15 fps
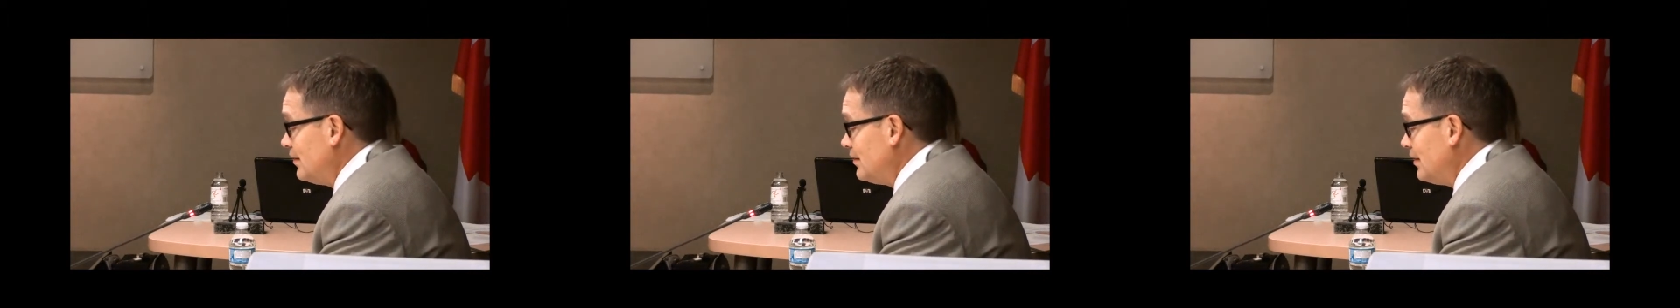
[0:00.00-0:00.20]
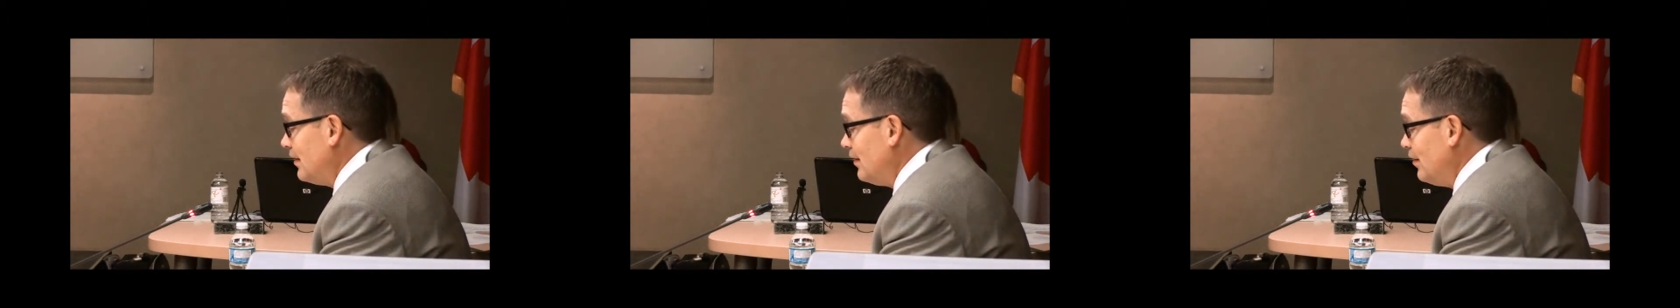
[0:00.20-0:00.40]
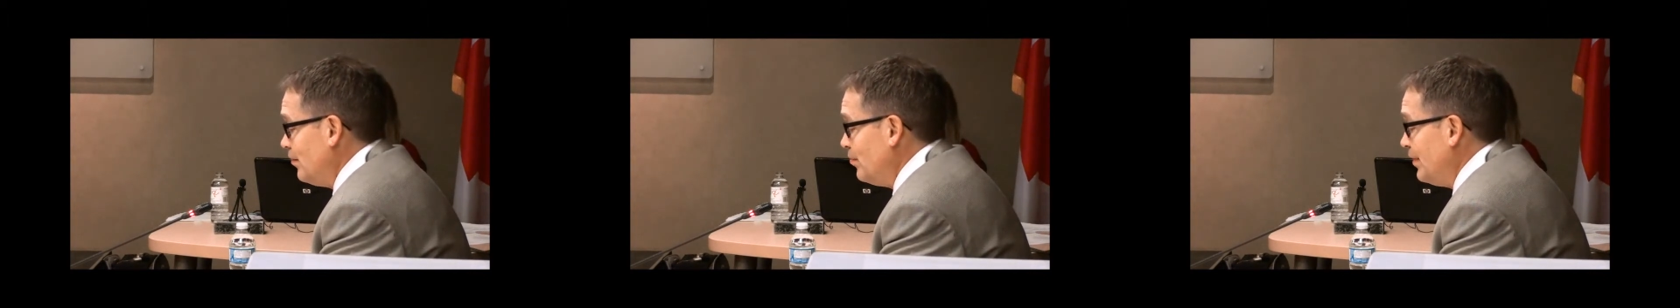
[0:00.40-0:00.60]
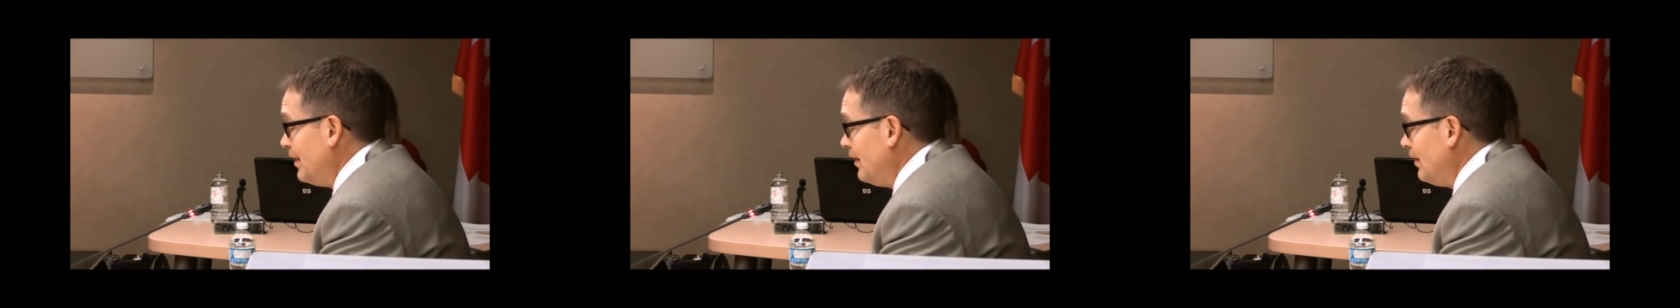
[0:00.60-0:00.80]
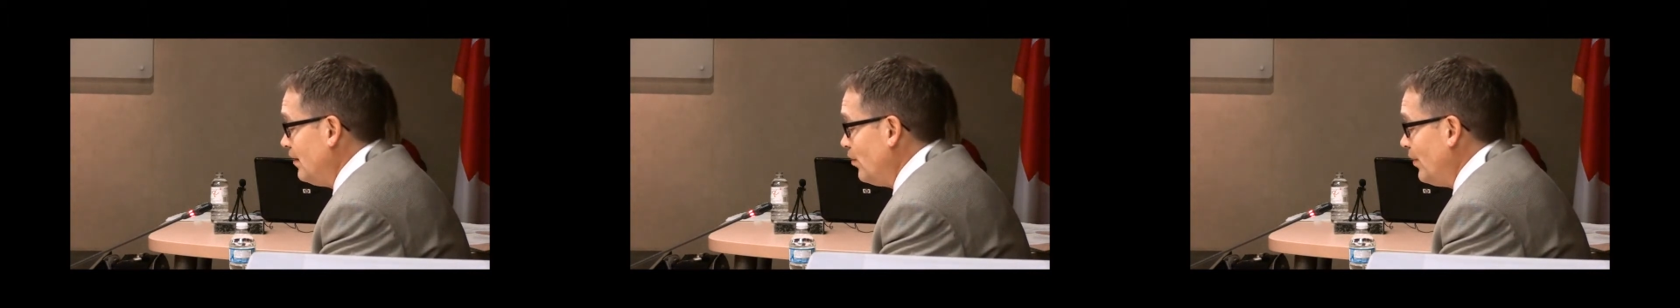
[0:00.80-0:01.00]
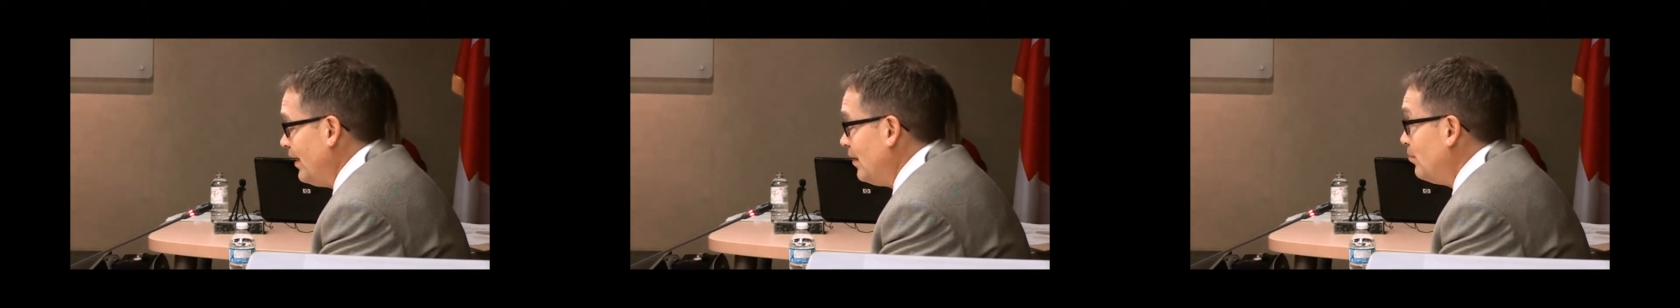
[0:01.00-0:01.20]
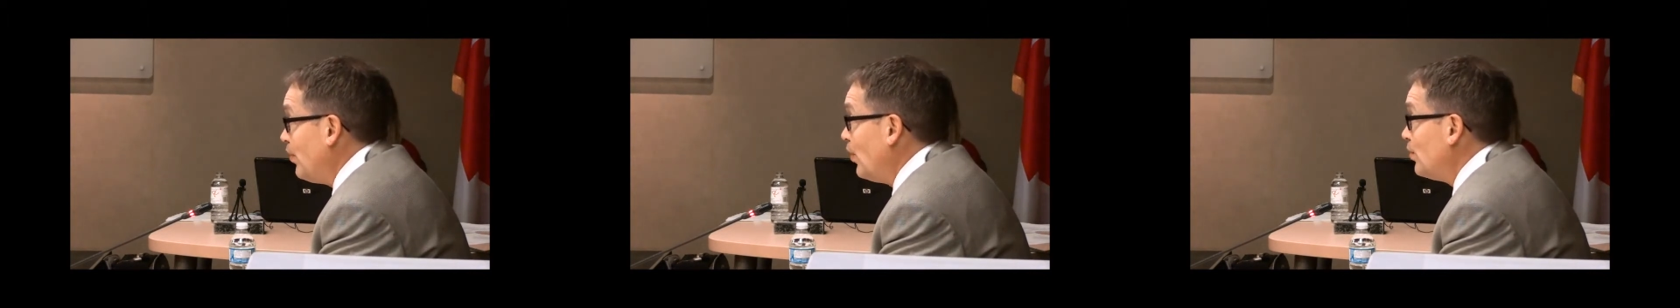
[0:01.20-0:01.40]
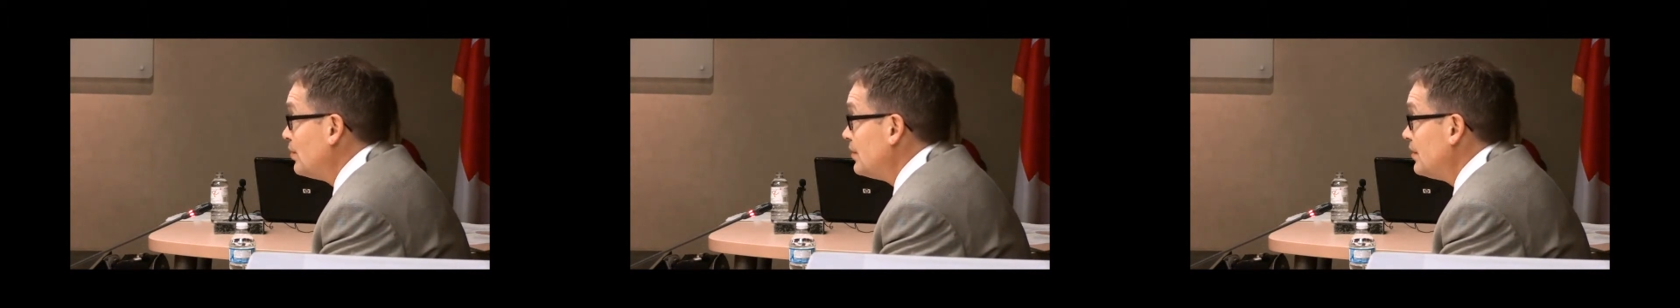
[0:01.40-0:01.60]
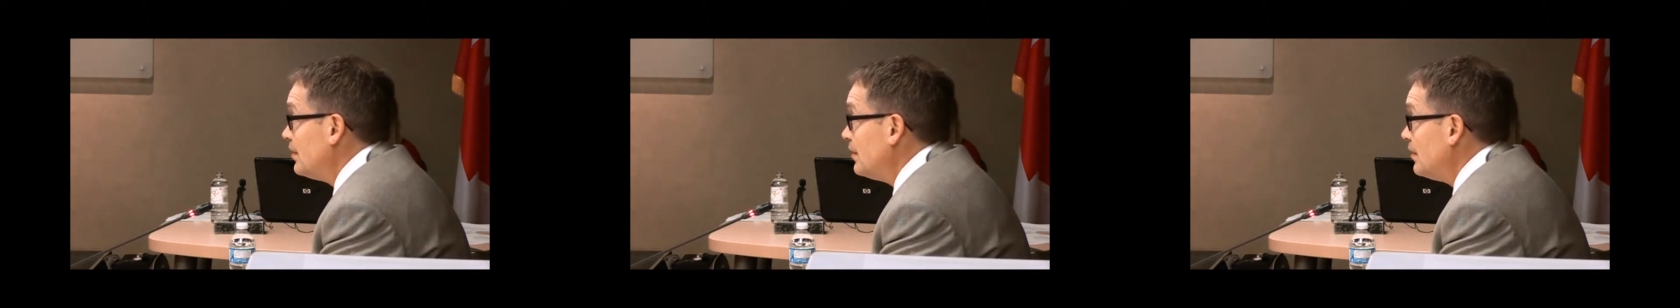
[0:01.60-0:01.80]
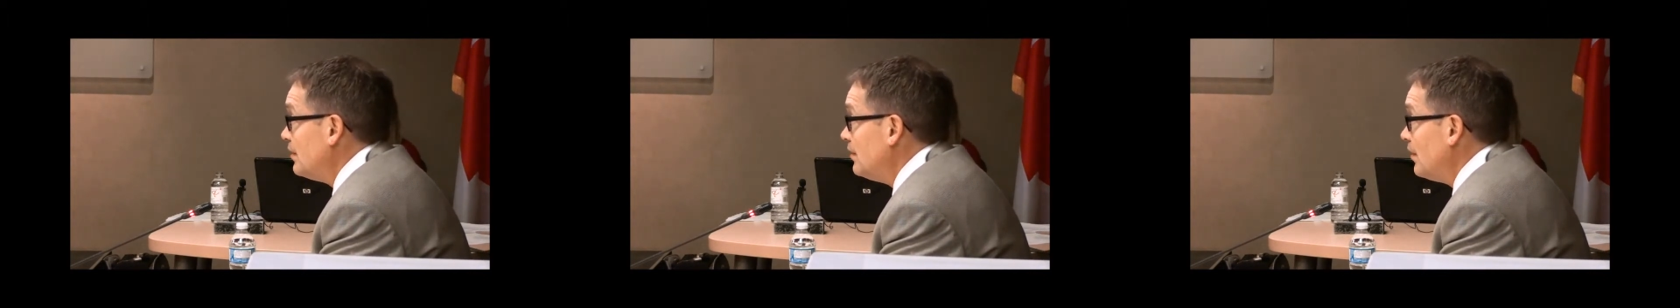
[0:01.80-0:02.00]
is that you'd be away
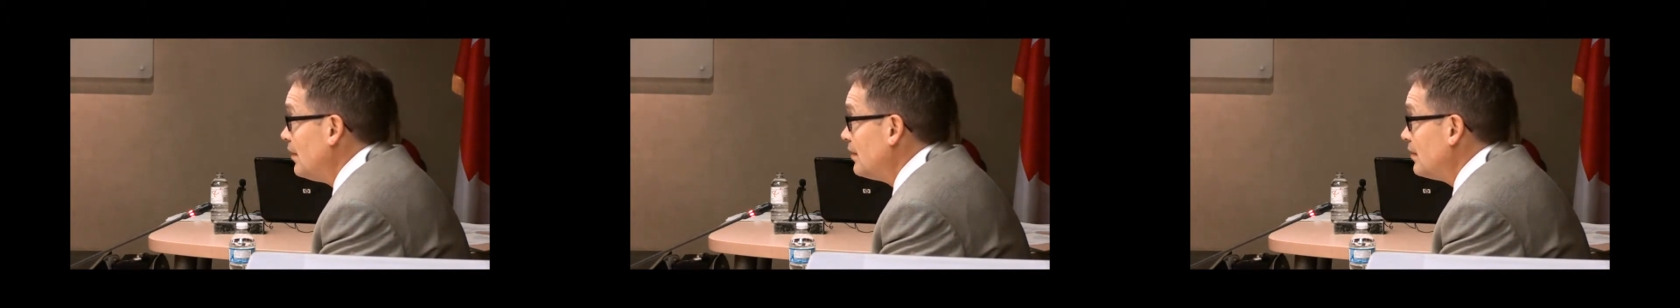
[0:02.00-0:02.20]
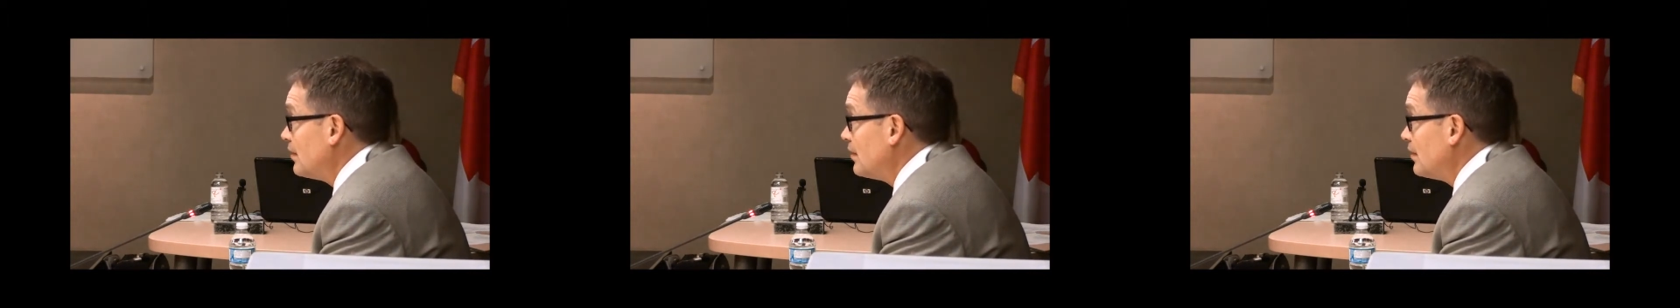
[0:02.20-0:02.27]
posted on